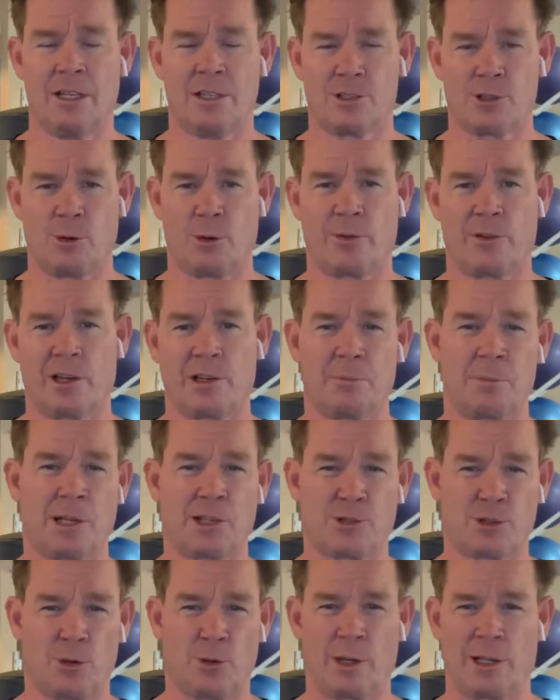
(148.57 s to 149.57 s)
So we've got to make
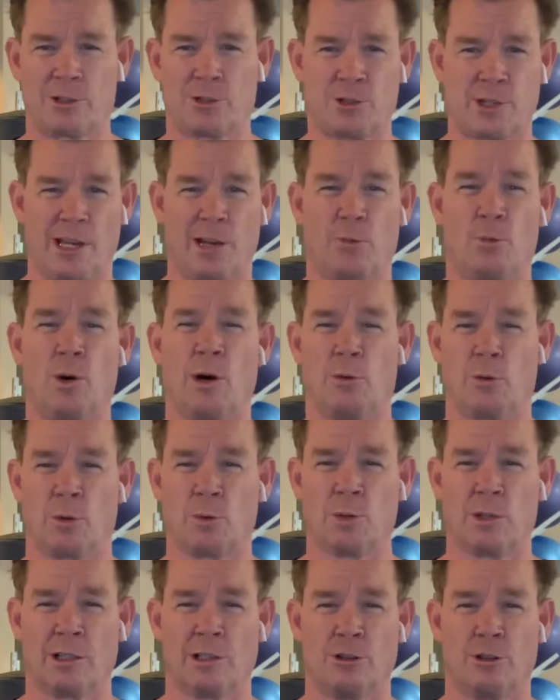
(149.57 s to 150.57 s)
sure we understand what we're
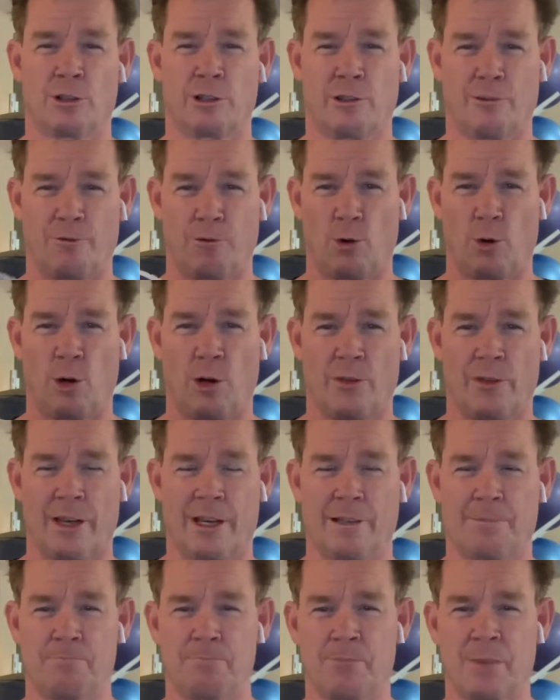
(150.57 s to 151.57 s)
really looking for on
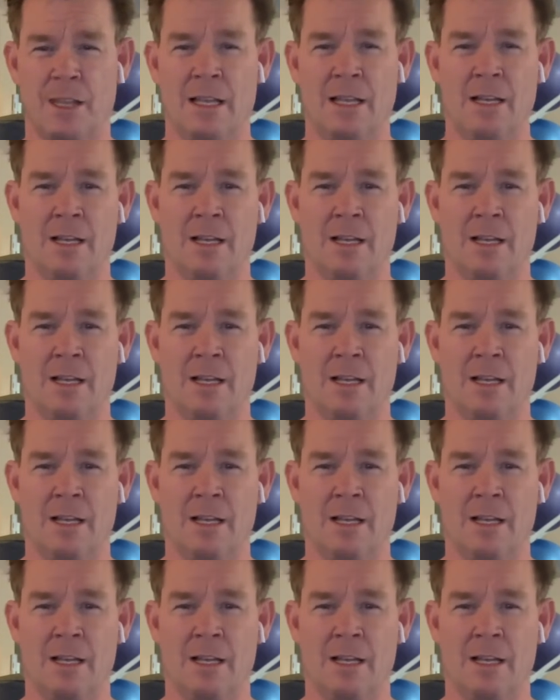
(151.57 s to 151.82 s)
that.